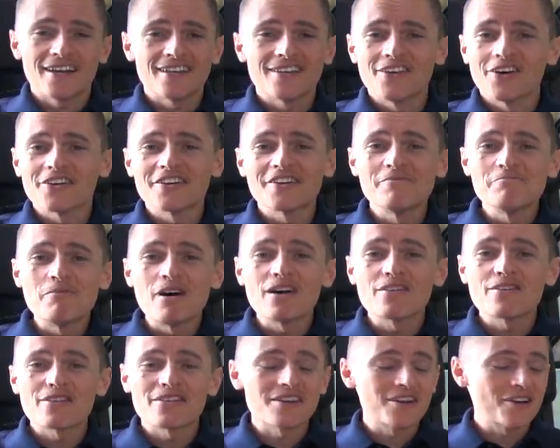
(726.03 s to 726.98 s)
not a
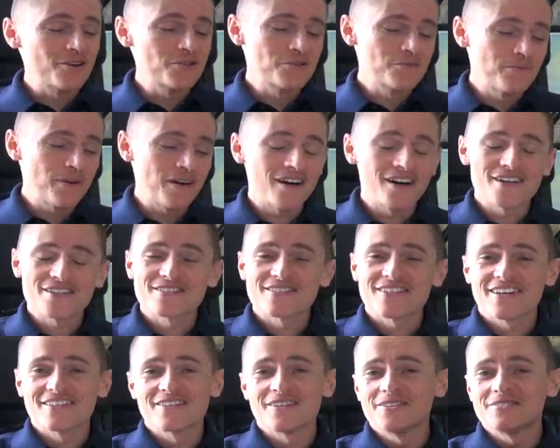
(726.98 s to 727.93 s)
month goes past
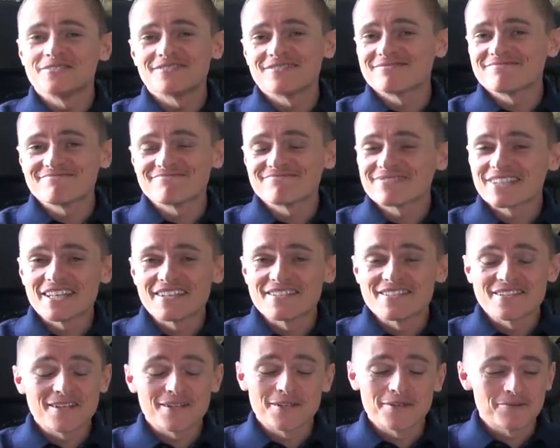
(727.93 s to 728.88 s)
that I don't
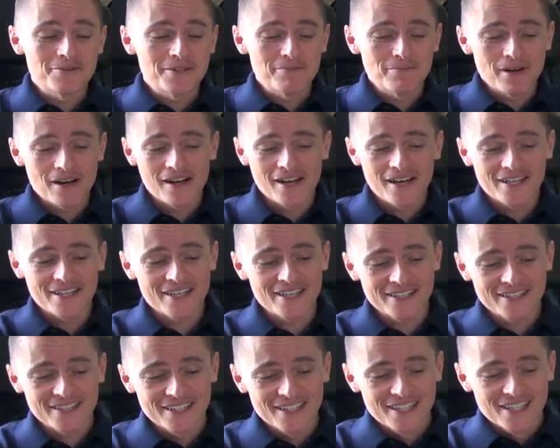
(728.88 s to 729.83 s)
consider rebuying
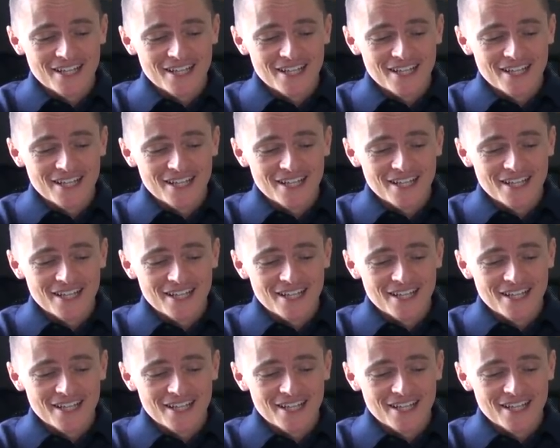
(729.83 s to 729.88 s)
it.